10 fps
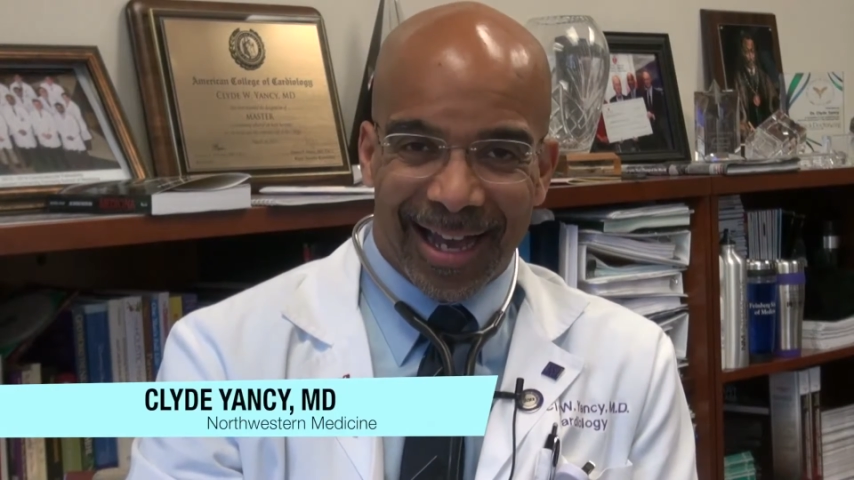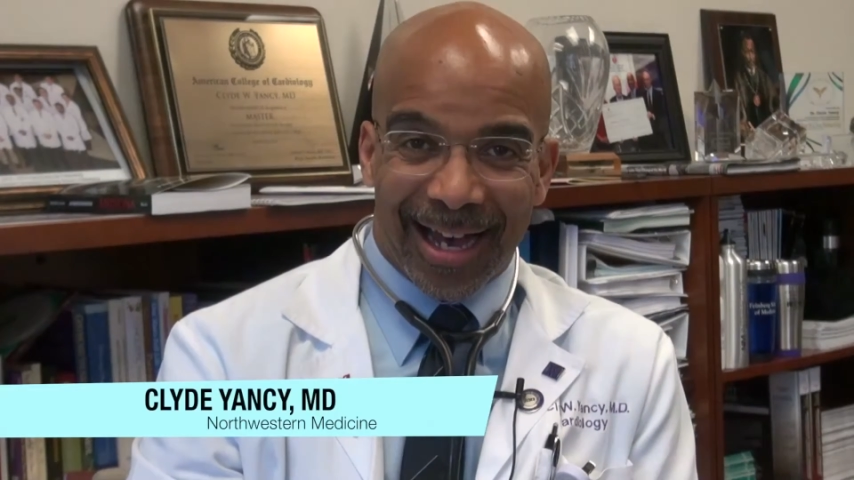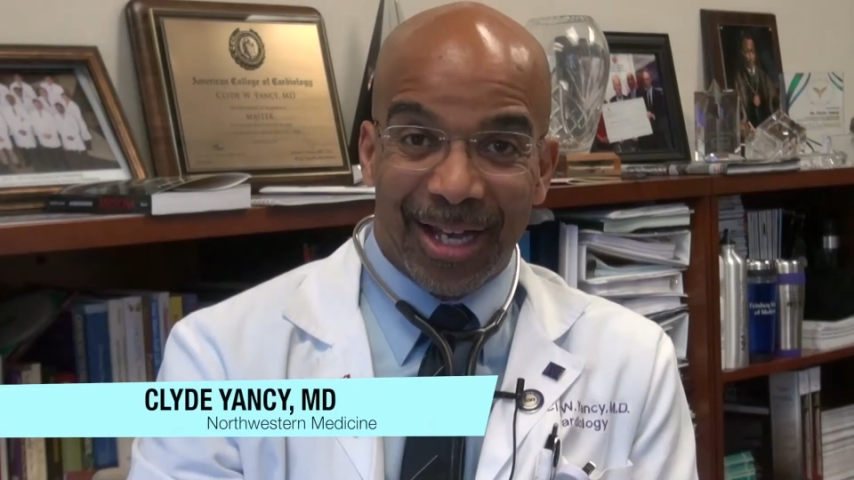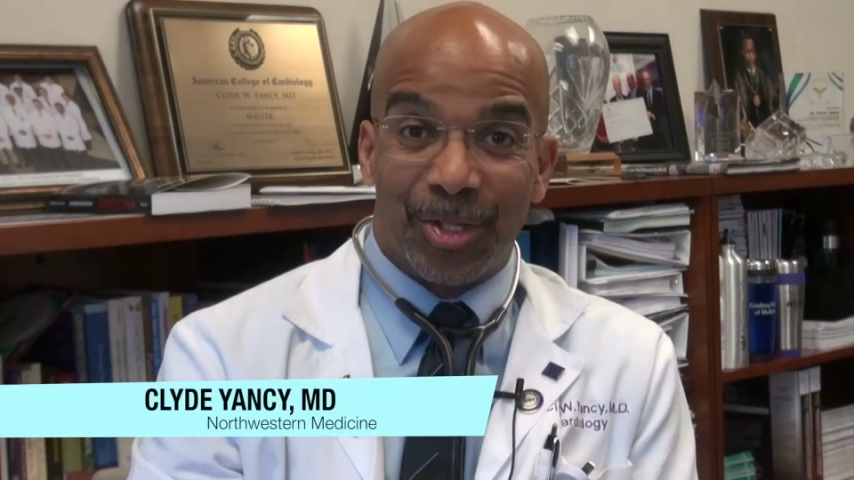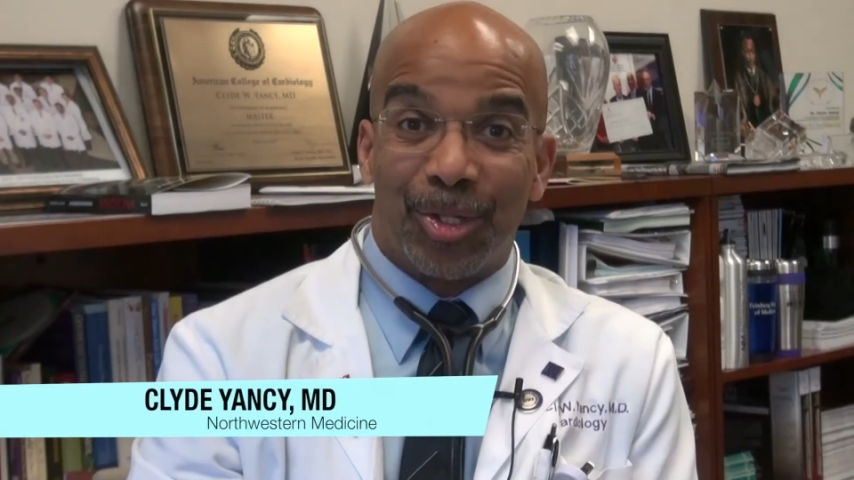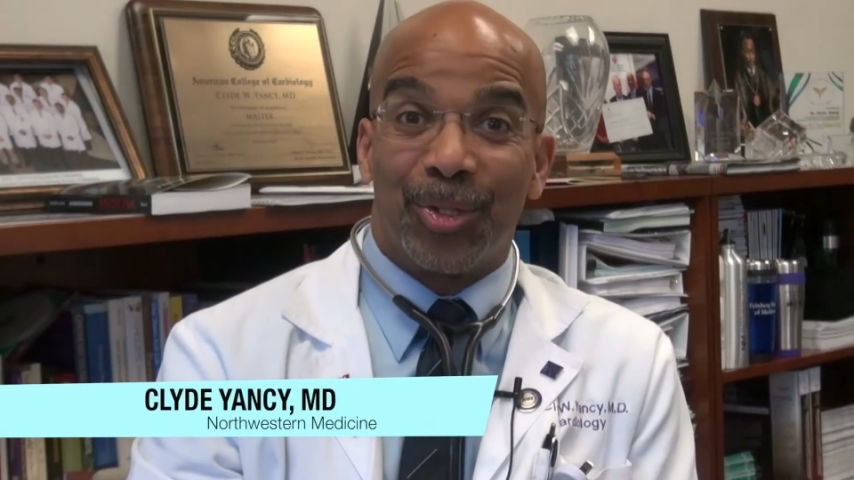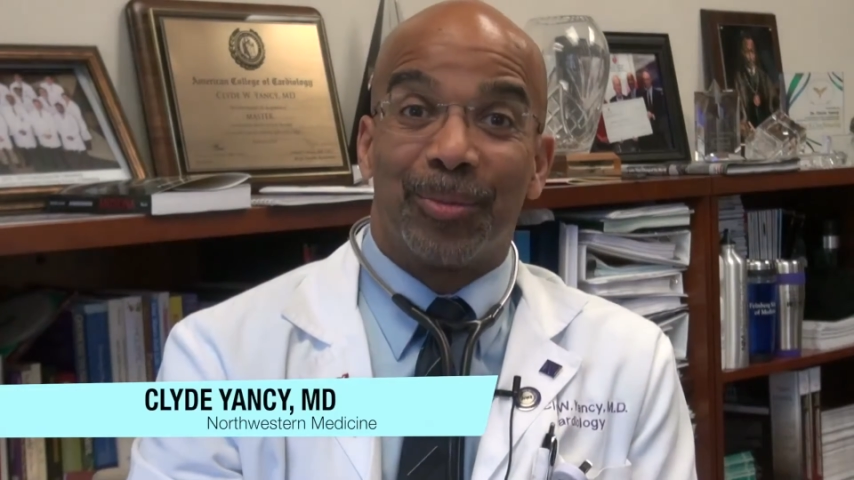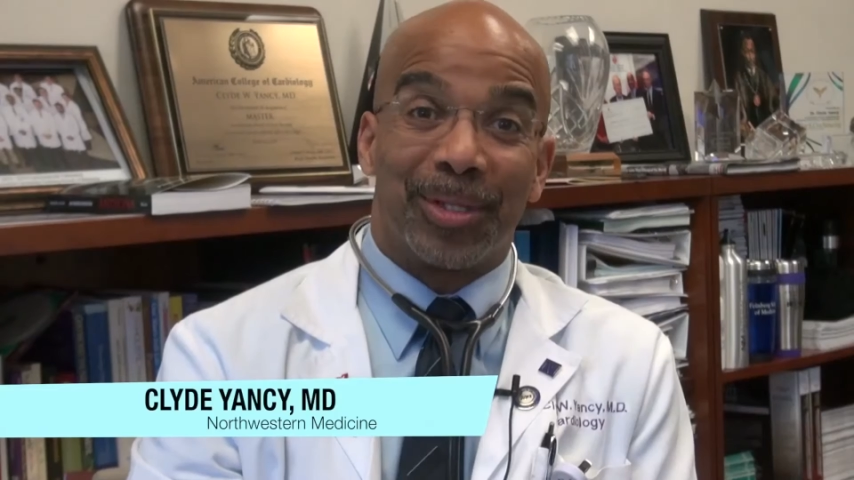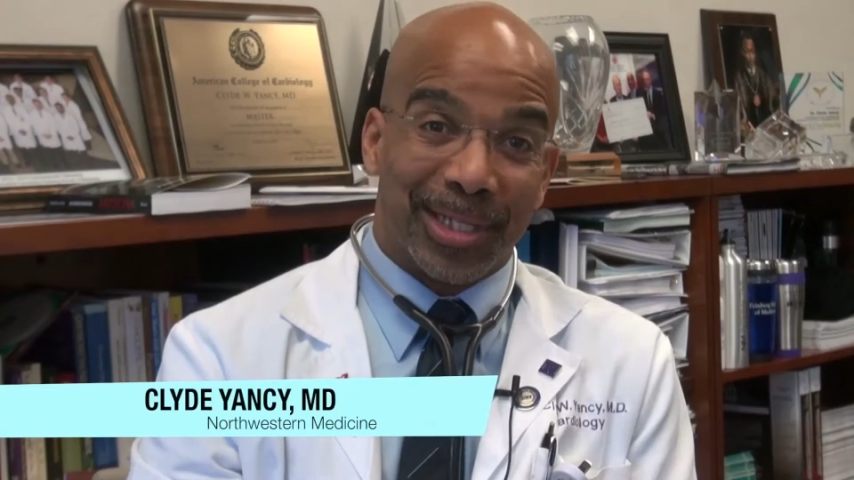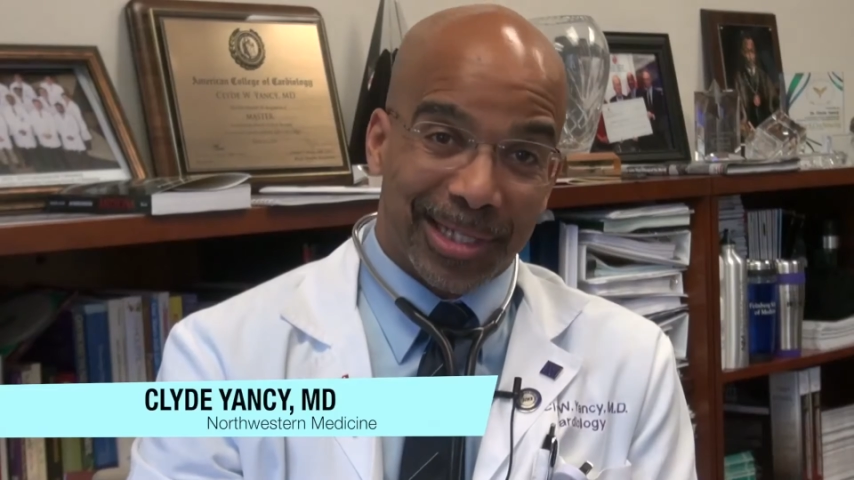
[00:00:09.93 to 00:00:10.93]
I too
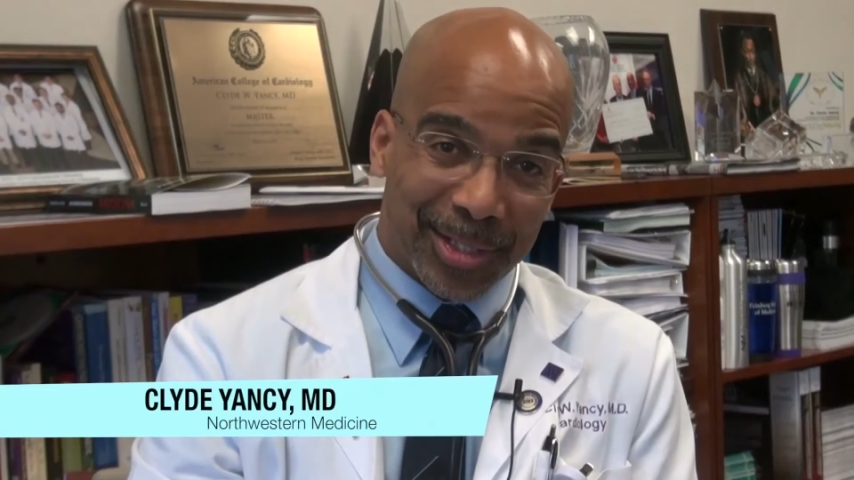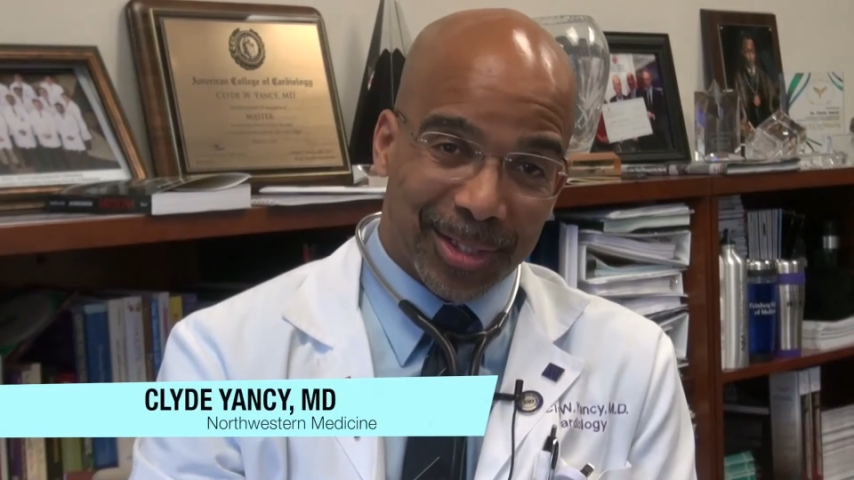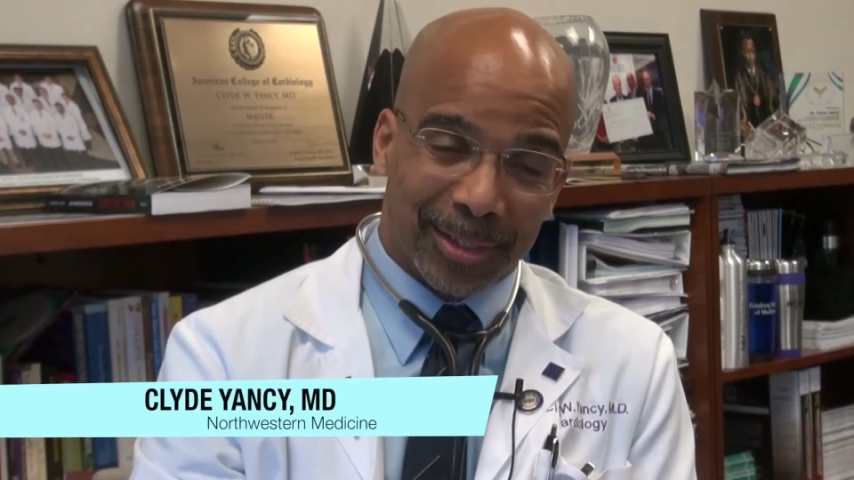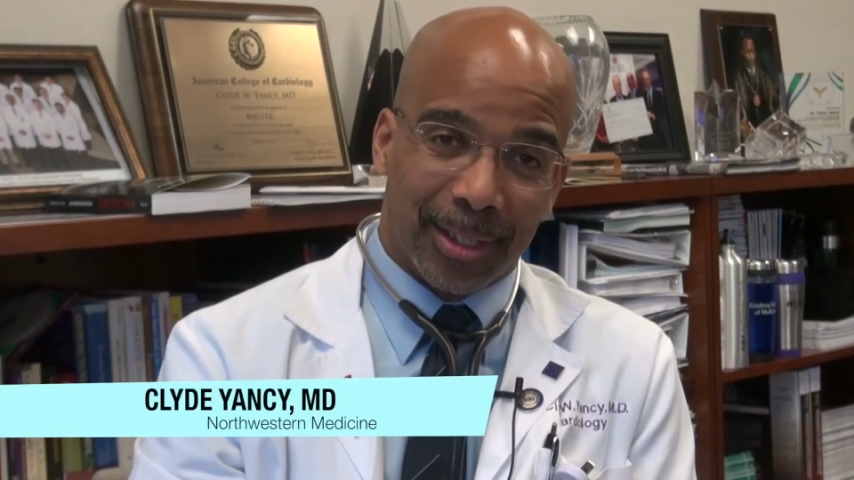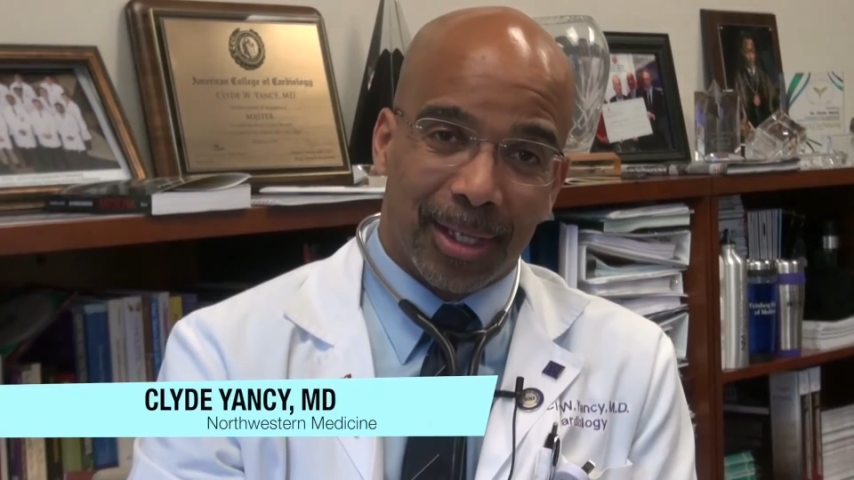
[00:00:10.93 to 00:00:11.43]
am a Texan.